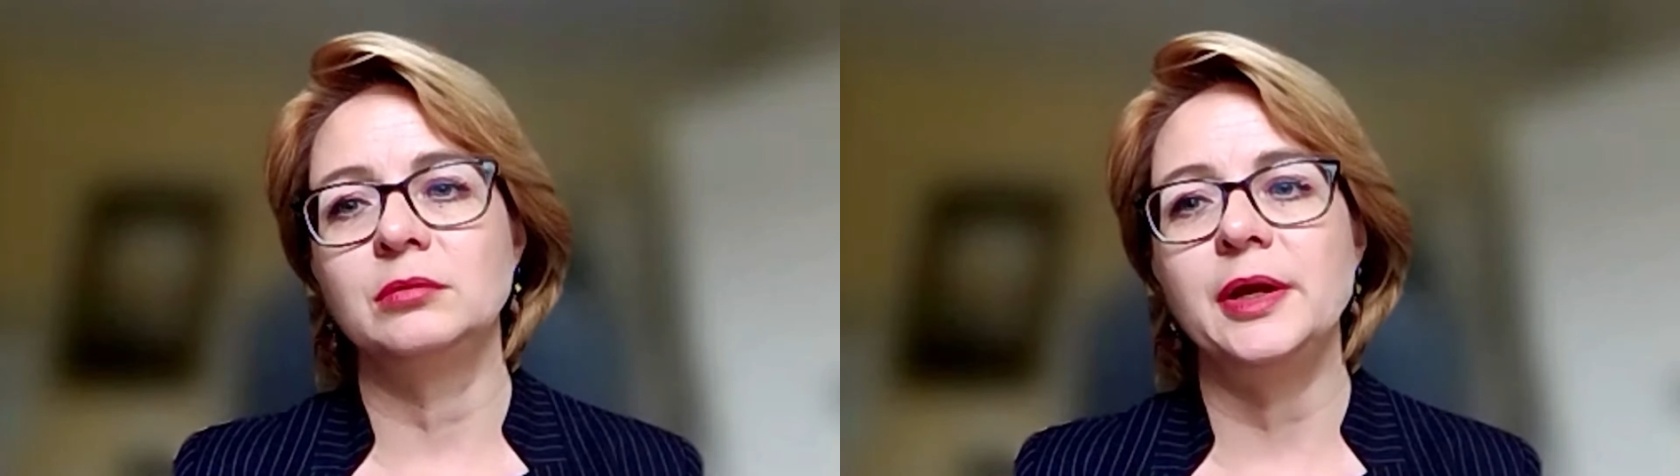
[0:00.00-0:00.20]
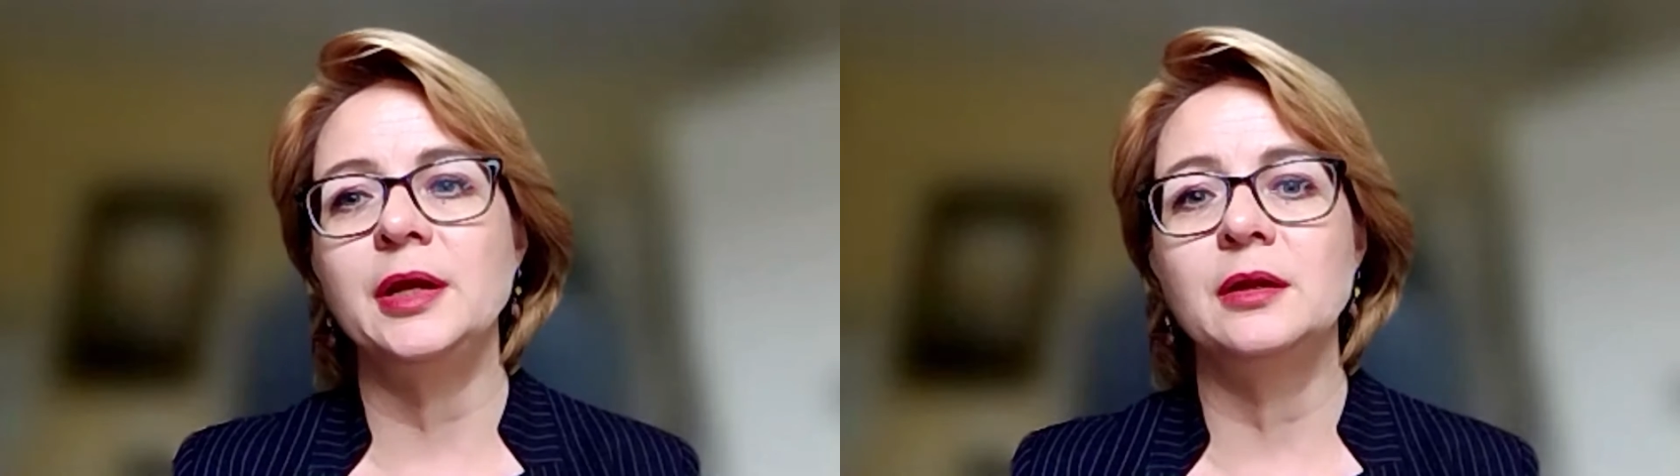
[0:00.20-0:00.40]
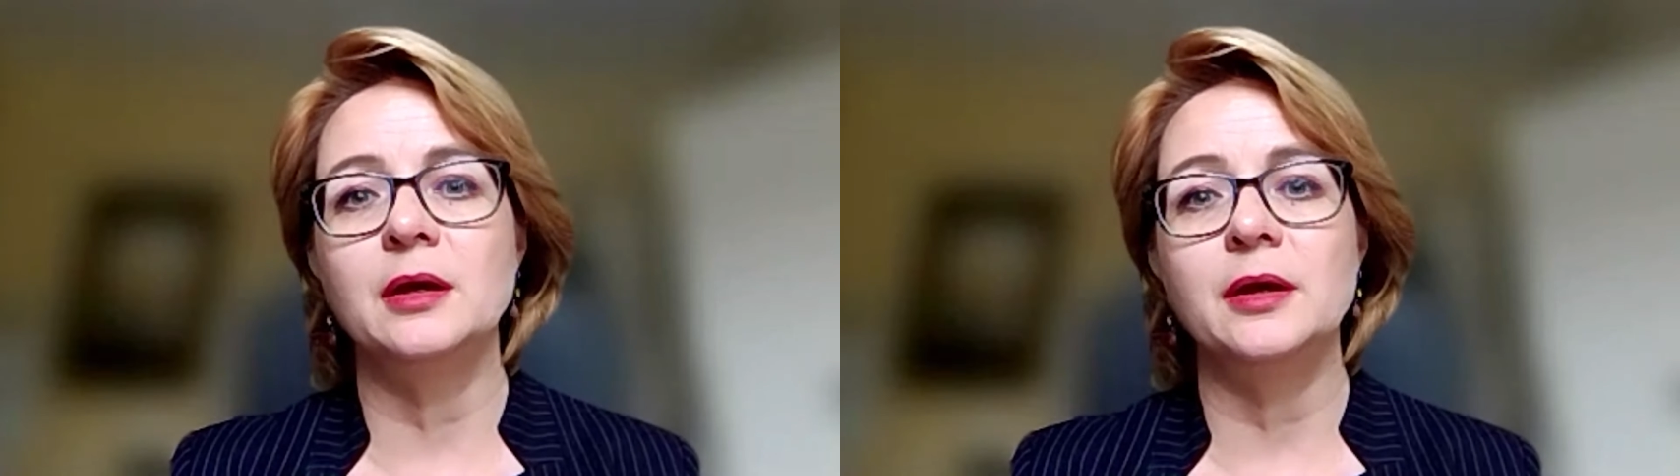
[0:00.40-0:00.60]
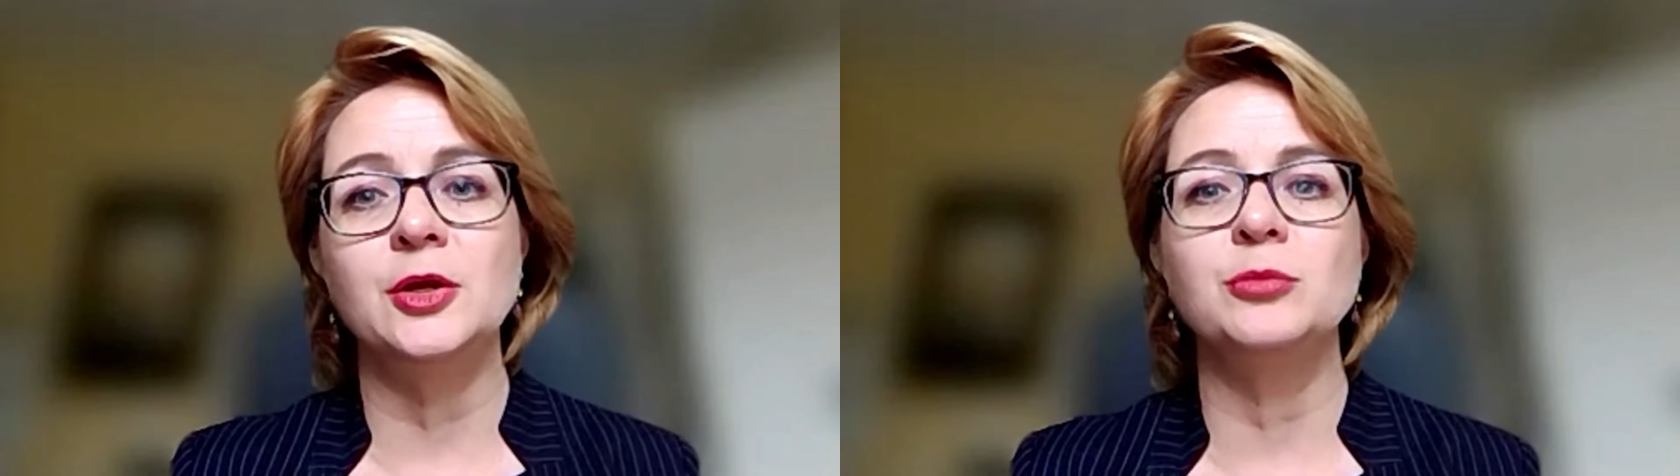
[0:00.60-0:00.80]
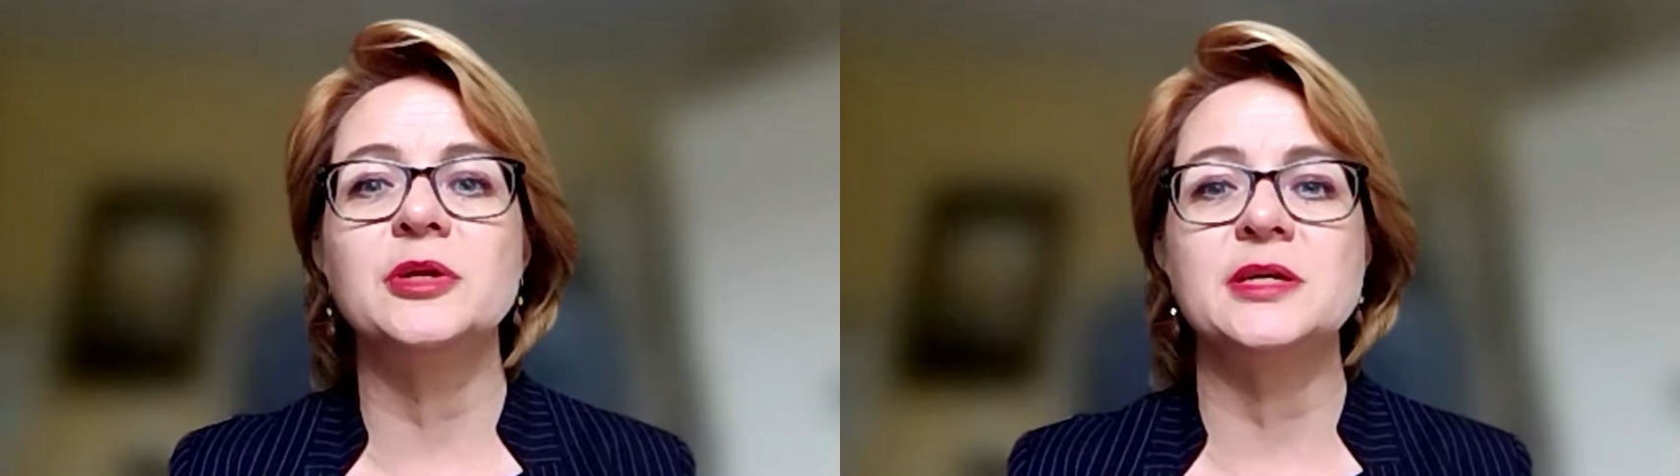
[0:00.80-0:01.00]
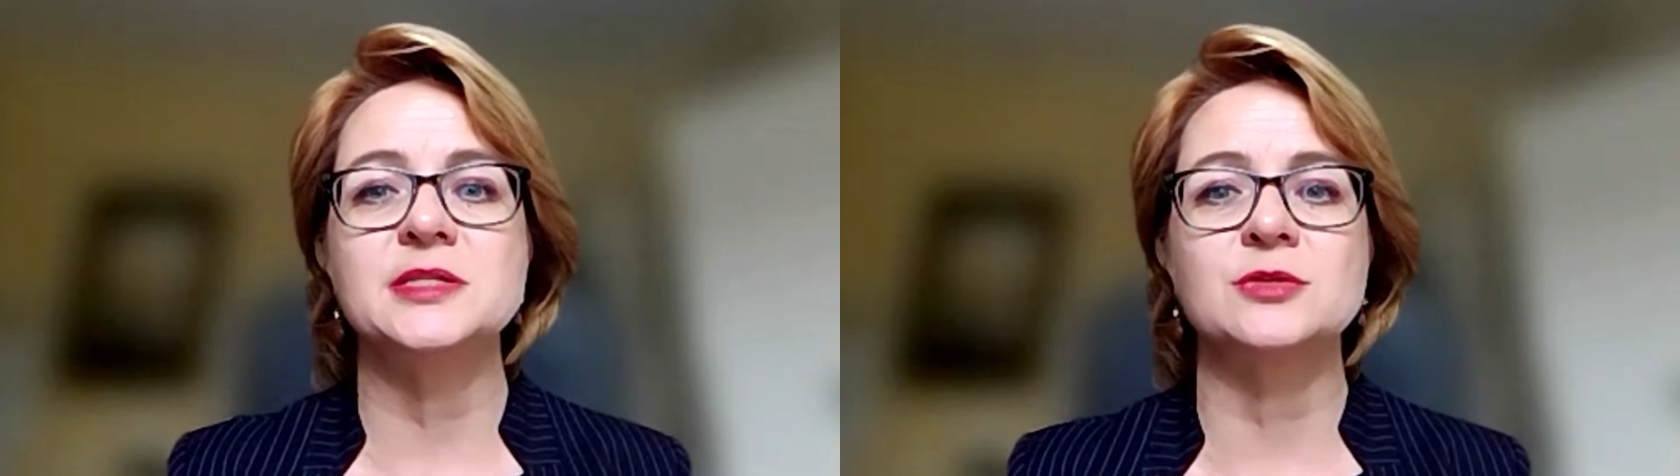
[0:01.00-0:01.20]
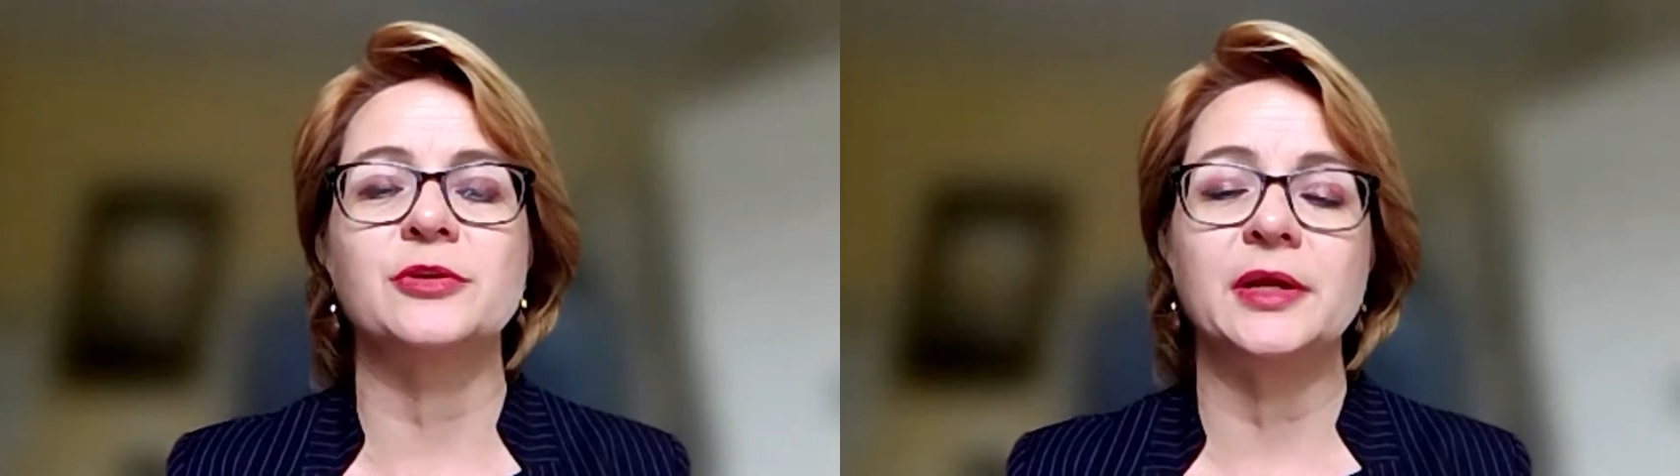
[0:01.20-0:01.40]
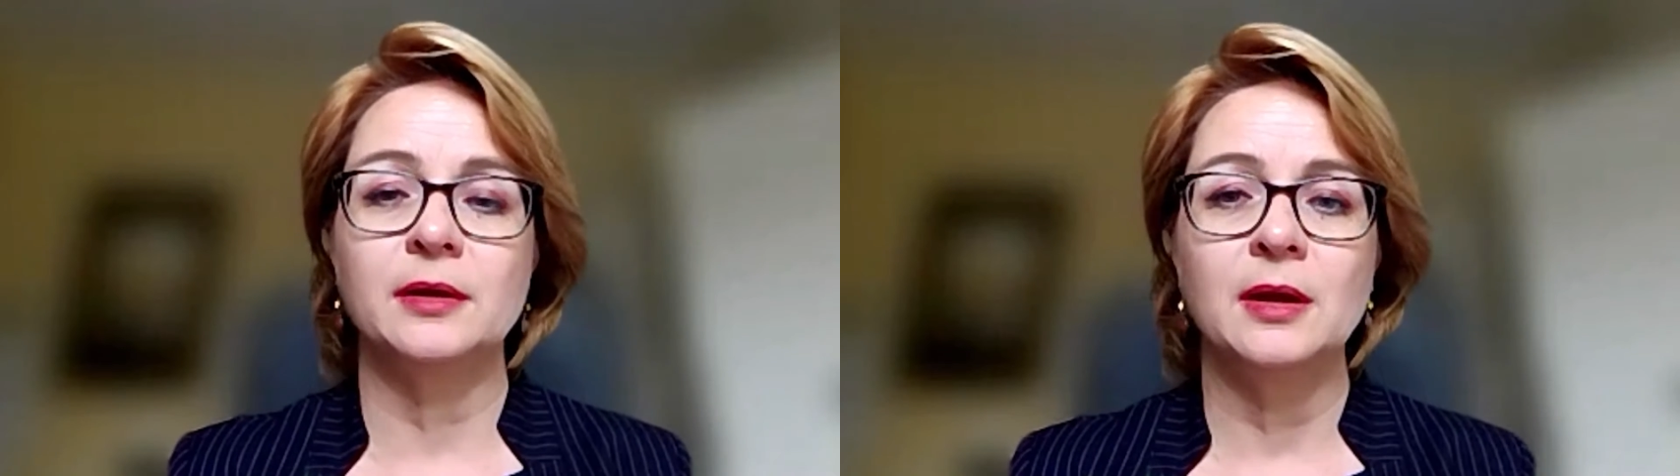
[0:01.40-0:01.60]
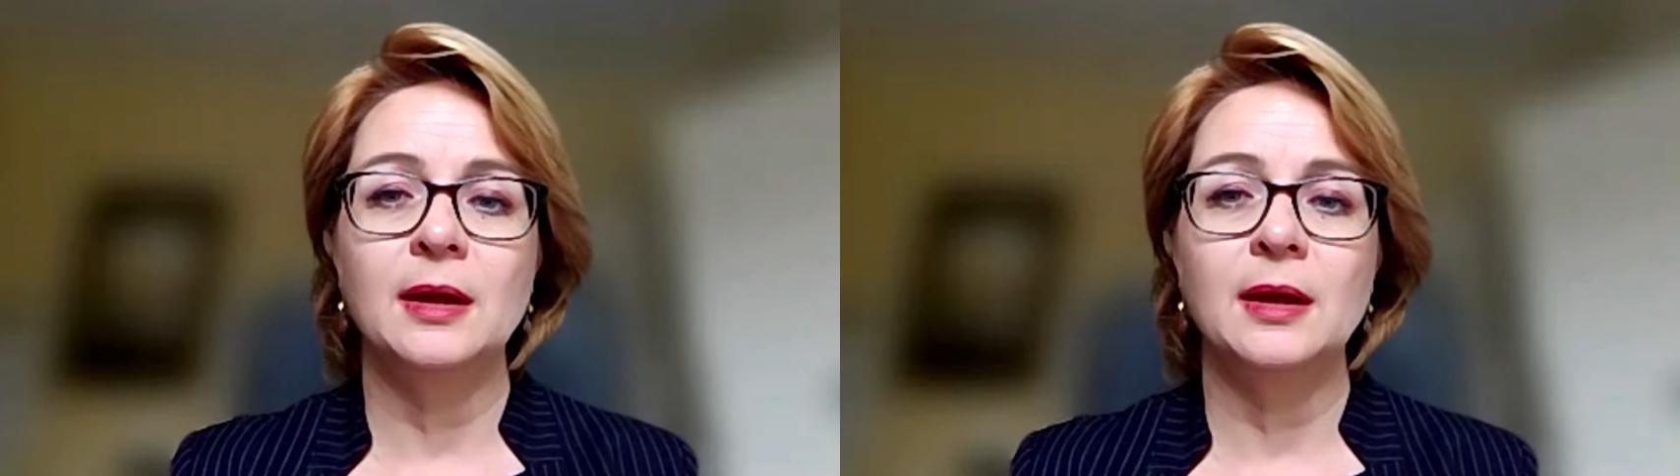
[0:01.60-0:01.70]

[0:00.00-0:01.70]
in human history,